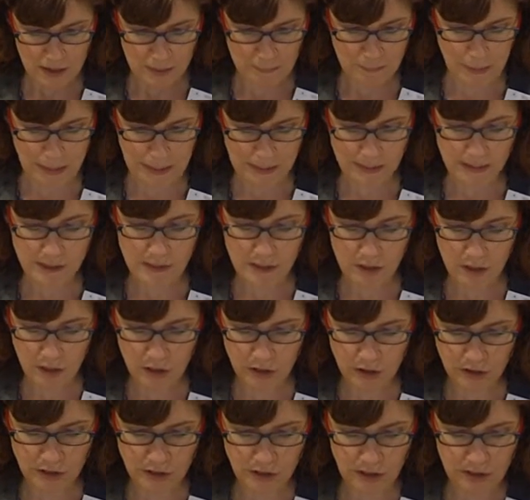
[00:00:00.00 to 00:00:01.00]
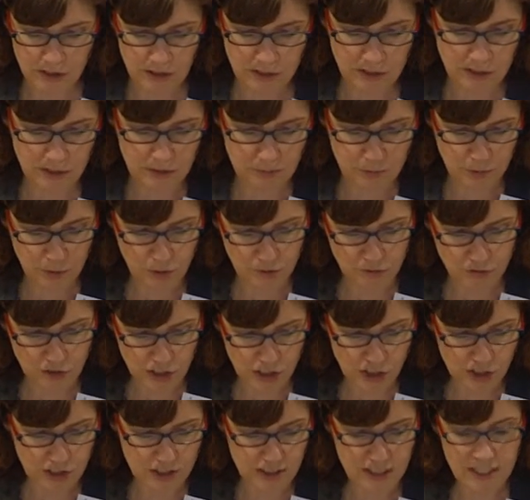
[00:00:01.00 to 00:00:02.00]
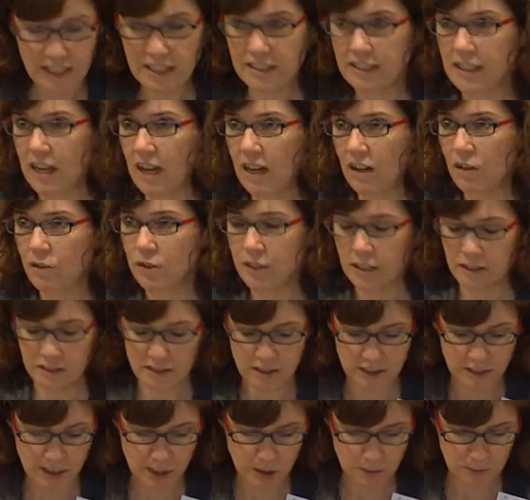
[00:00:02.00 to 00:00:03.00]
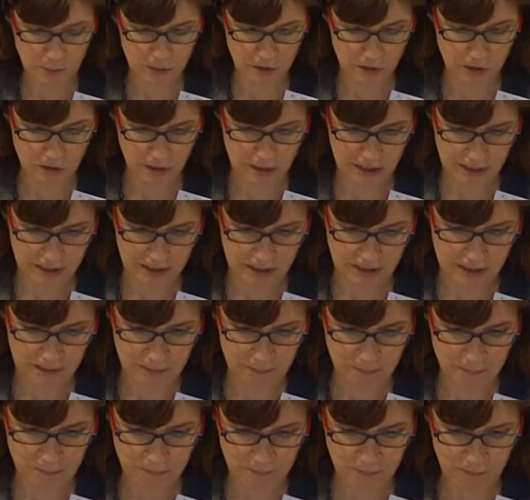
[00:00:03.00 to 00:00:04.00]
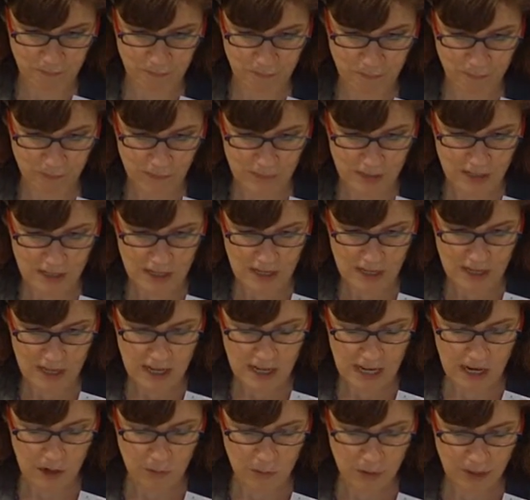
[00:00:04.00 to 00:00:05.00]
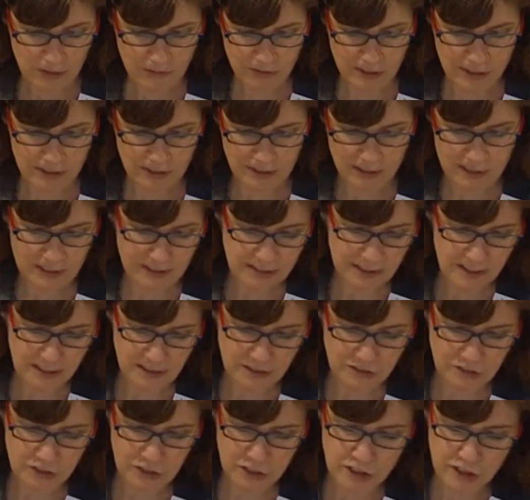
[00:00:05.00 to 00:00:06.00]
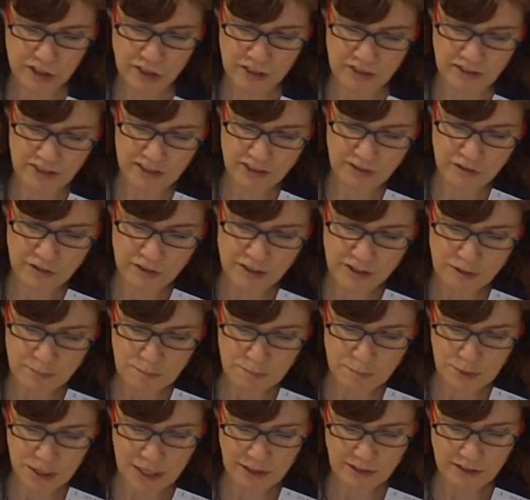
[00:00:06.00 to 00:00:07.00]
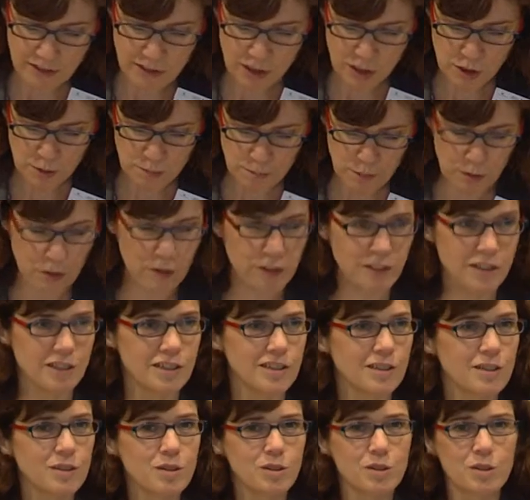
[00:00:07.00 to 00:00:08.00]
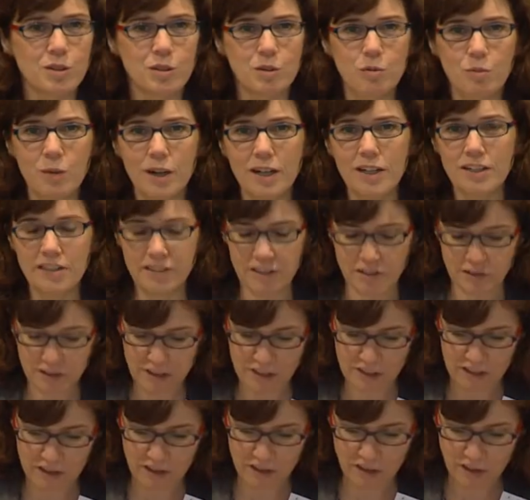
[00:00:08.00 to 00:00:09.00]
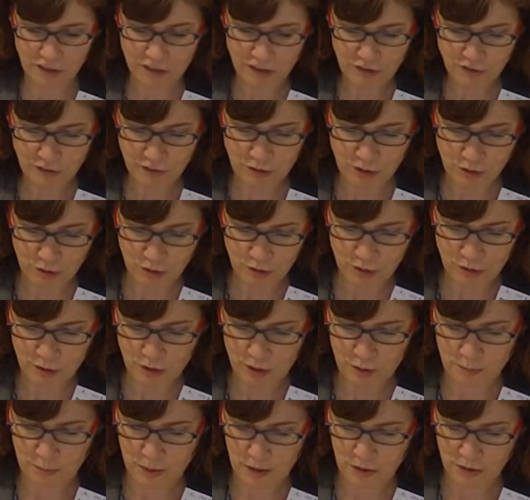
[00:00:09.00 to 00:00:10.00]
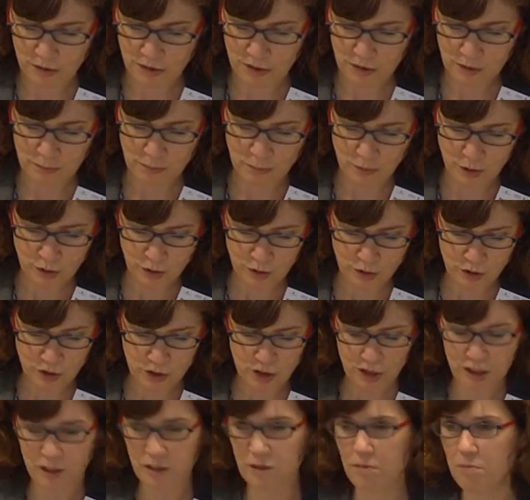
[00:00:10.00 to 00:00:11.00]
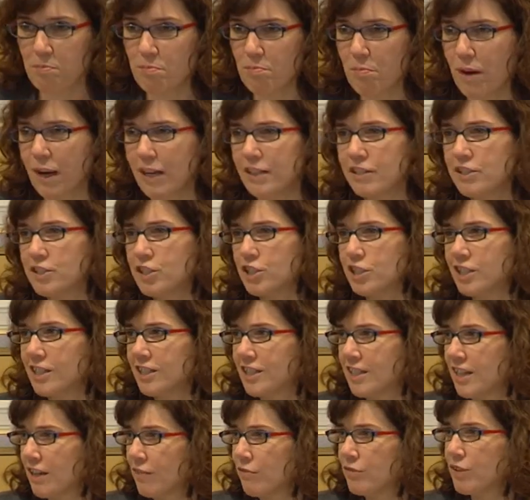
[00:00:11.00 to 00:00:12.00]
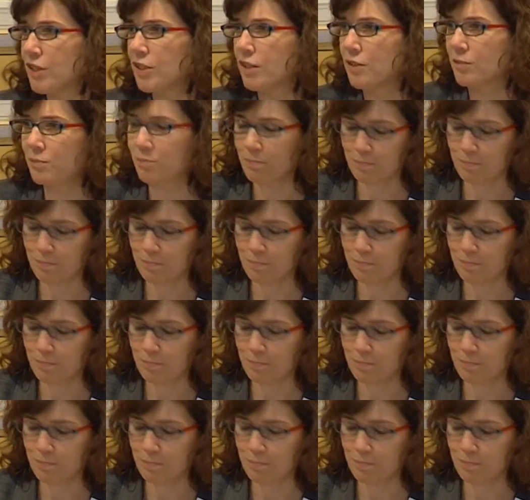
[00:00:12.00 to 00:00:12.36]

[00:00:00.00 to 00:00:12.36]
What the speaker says: based on the provisions laid out in the Lisbon Treaty. However, in the literature there is a blind spot. While there is a lot of talk about emerging multi-level